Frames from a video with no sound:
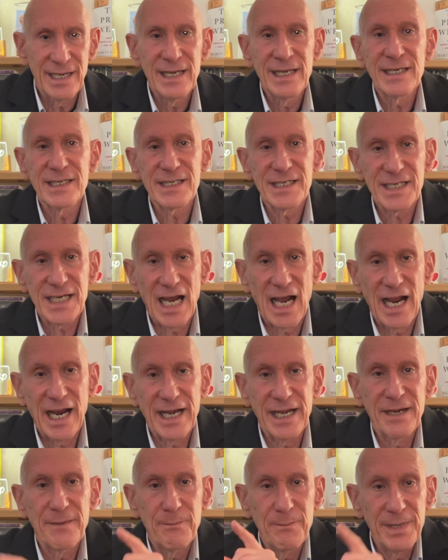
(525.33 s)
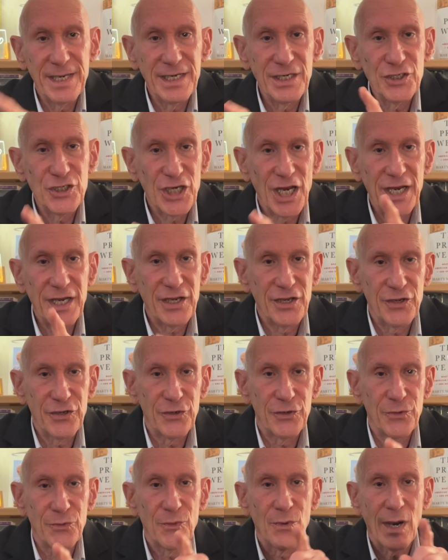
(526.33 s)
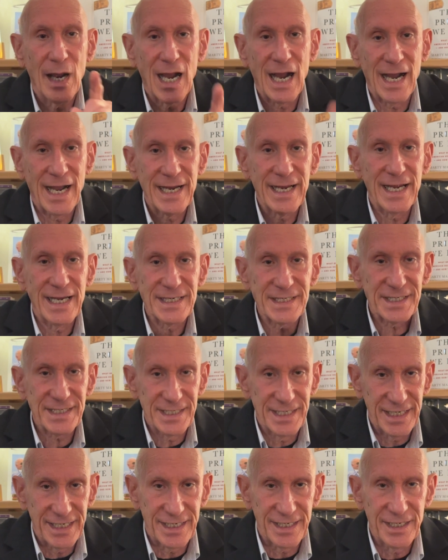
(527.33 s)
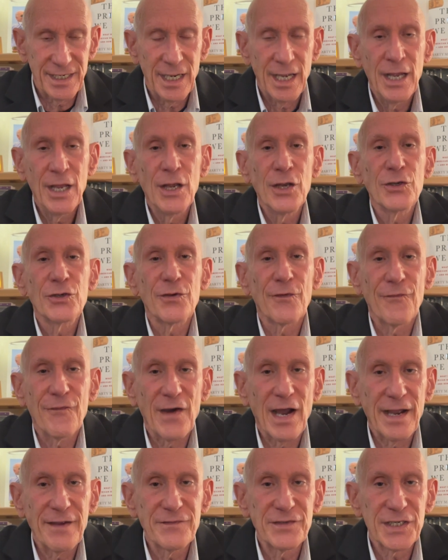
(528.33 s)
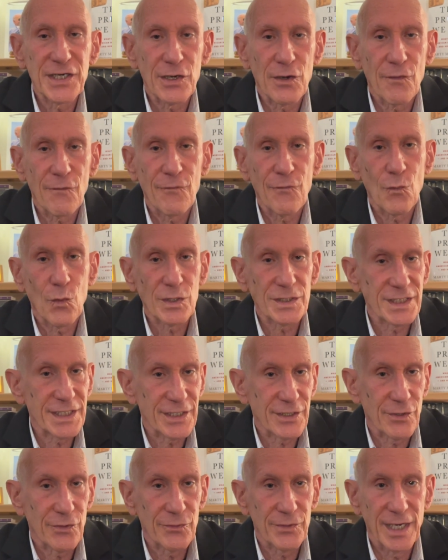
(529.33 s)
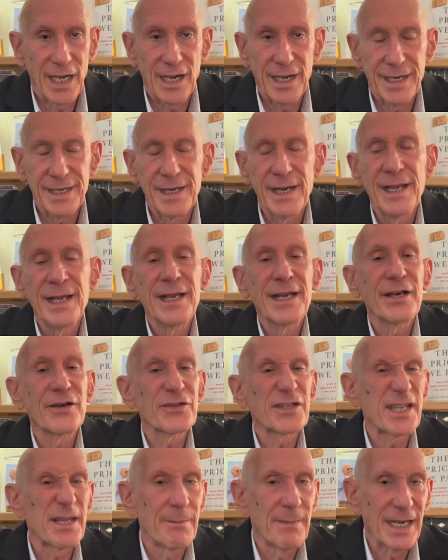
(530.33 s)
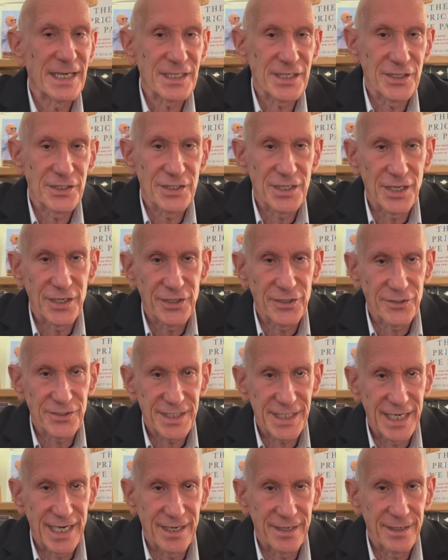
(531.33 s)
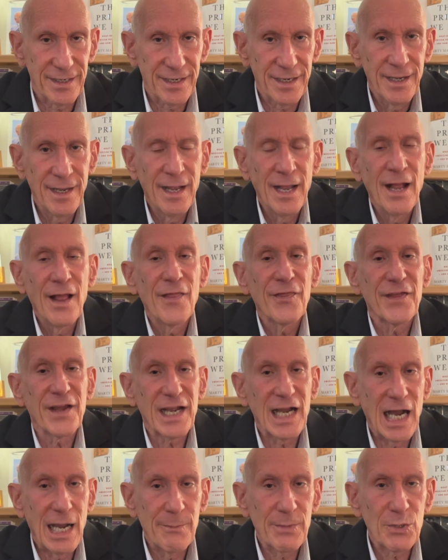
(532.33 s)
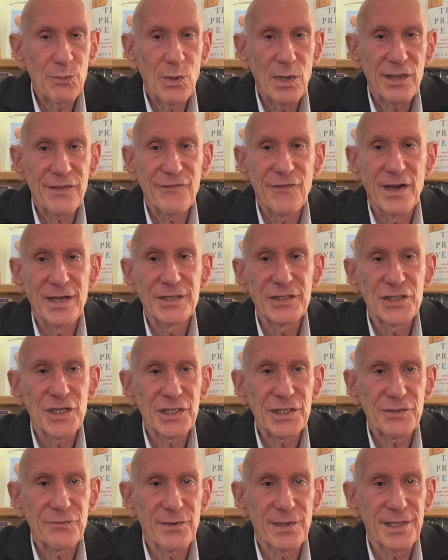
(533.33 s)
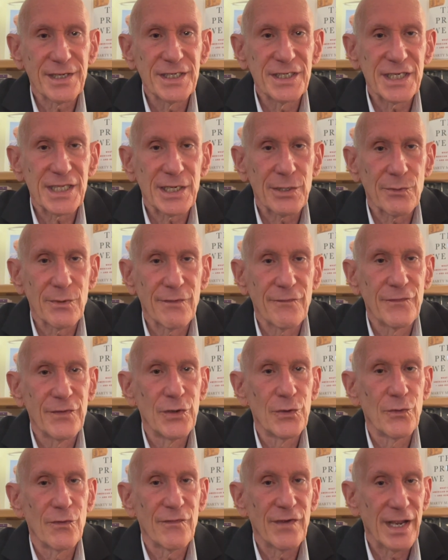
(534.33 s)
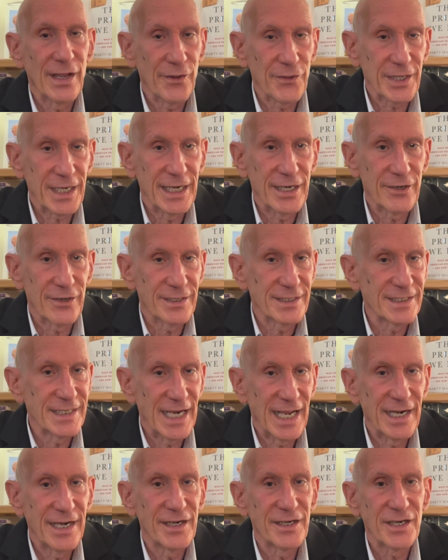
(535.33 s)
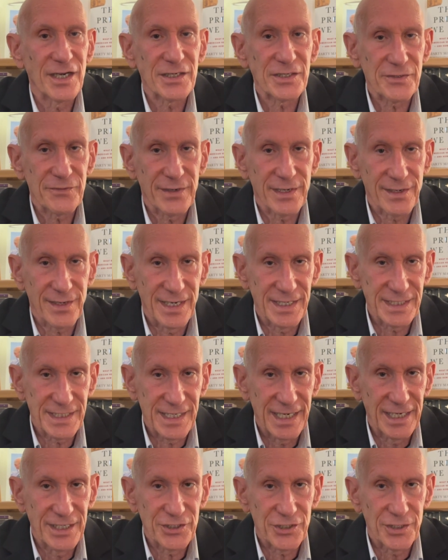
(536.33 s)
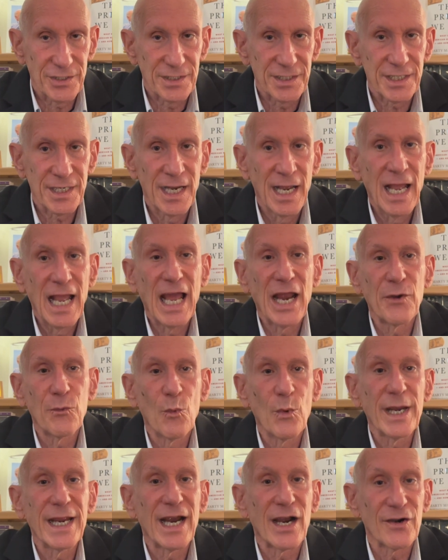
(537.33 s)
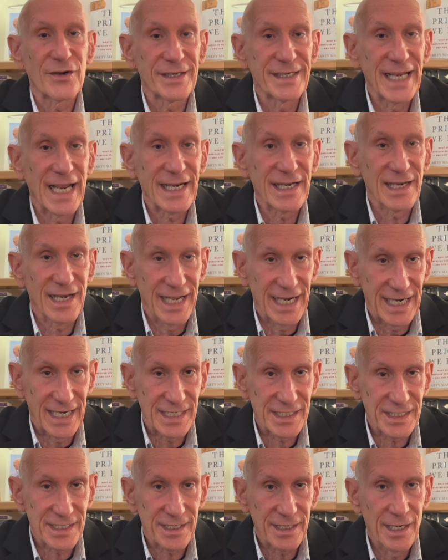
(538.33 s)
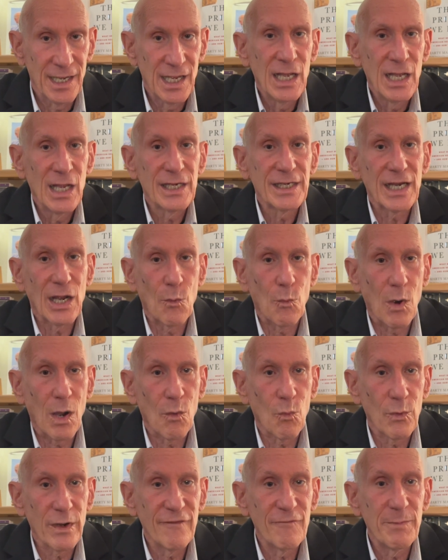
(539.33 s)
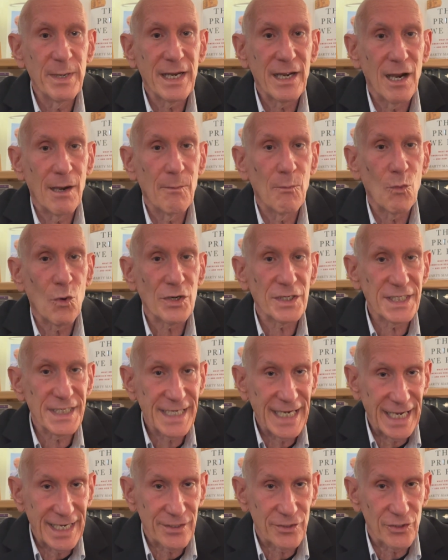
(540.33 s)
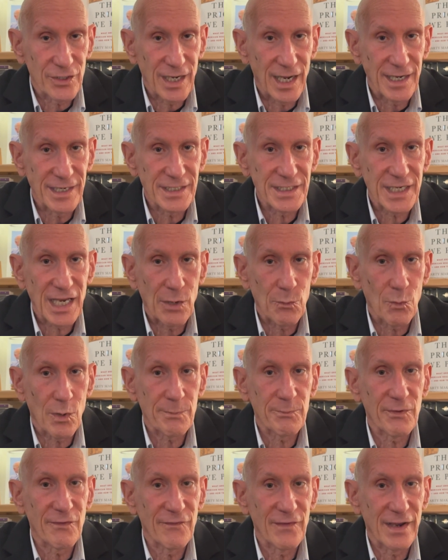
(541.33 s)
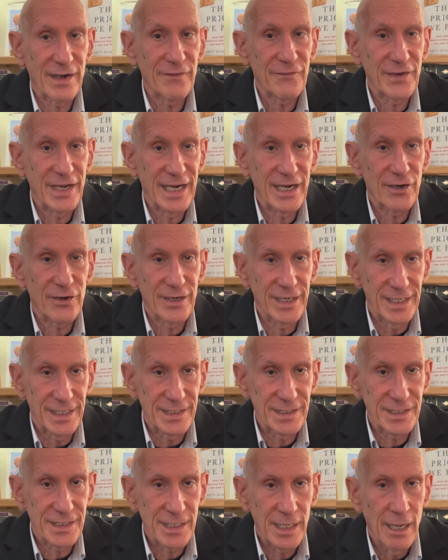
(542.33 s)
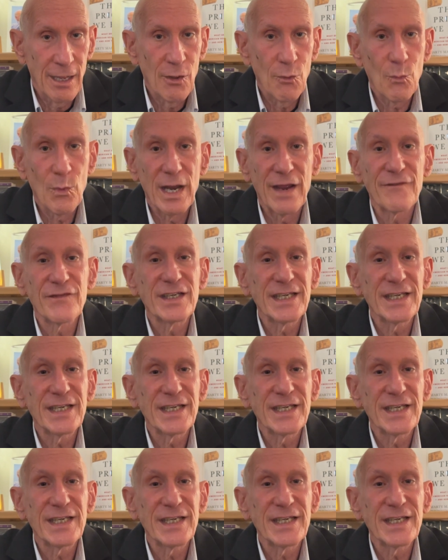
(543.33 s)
sign PJQISD to 50409. Here's the message that you'll send. The Commonwealth Fund just released their review of healthcare in 10 industrialized nations, and we are dead last. Now, while we've become more standardized on what preventive care is, we have